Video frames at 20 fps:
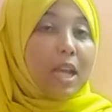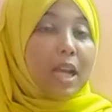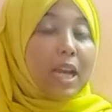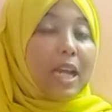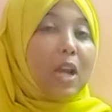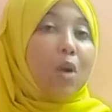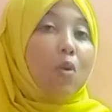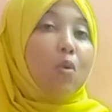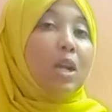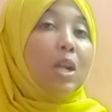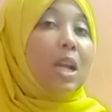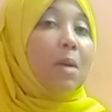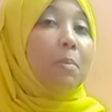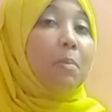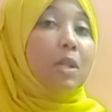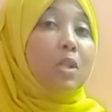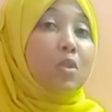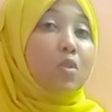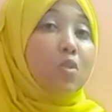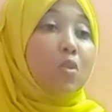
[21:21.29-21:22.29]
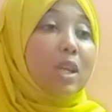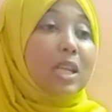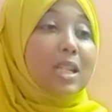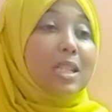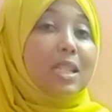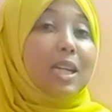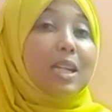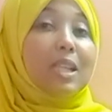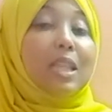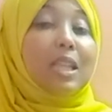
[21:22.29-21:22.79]
Now, number two is
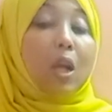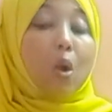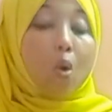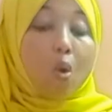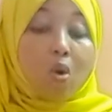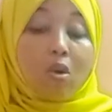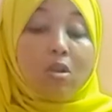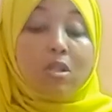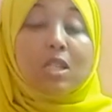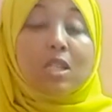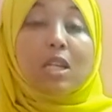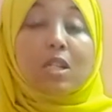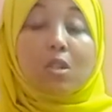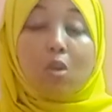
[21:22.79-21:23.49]
that the content